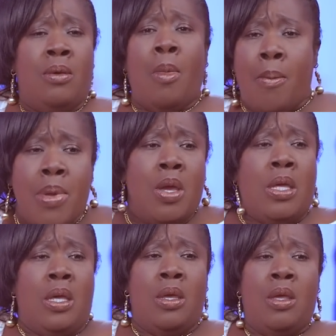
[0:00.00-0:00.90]

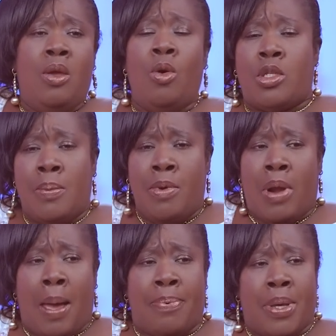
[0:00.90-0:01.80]
Mommy! What's me
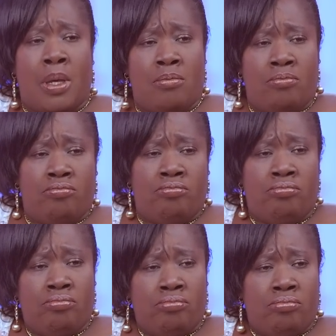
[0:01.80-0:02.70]
rapping?
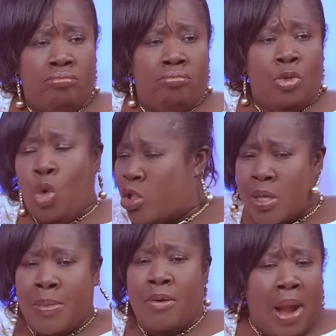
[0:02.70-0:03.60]
And
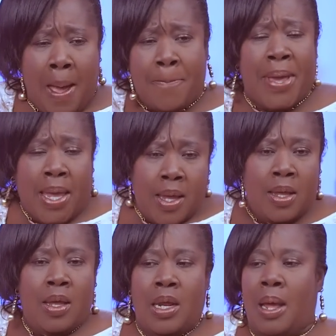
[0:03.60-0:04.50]

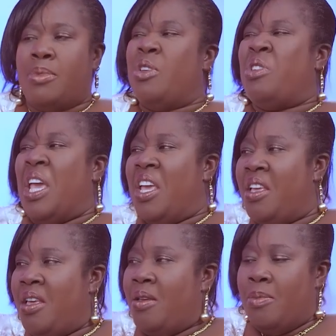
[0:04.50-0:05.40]
I'm saying,
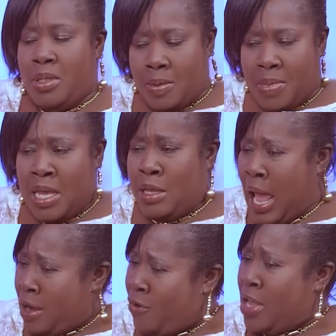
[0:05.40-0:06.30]
meet me
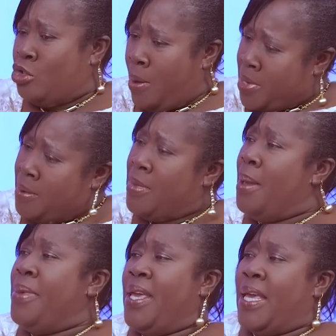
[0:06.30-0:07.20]
advice on me in
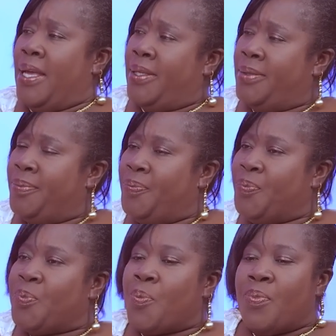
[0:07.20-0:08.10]
the maker.
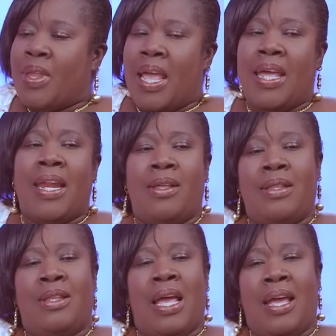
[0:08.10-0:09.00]

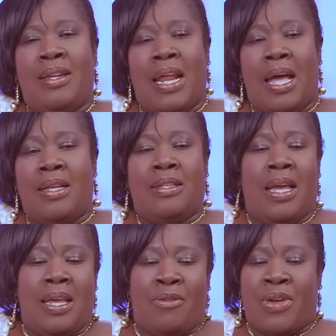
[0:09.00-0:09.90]

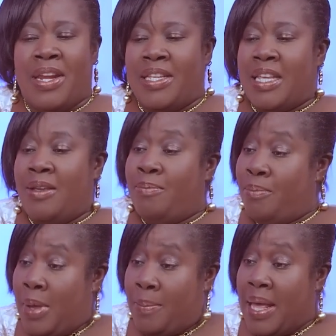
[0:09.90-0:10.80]
And your friend is
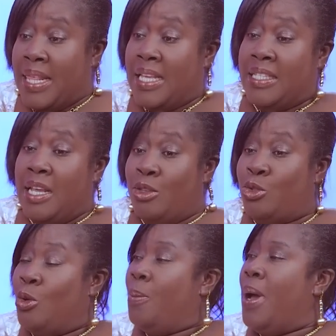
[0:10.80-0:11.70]
saying, Mother's Day in
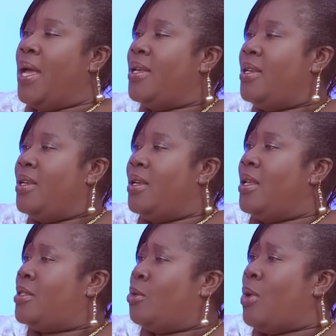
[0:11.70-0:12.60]
sober. Mm-hmm.
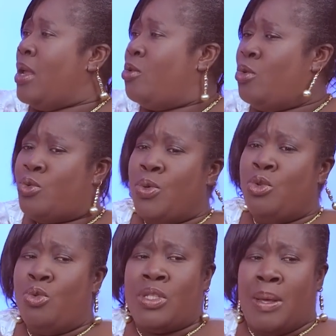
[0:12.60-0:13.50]
He said, why don't we
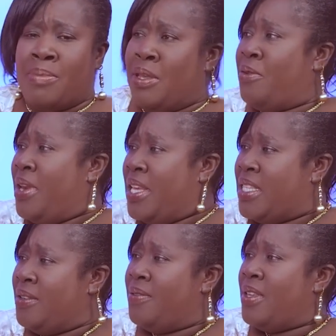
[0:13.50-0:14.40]
do something creative?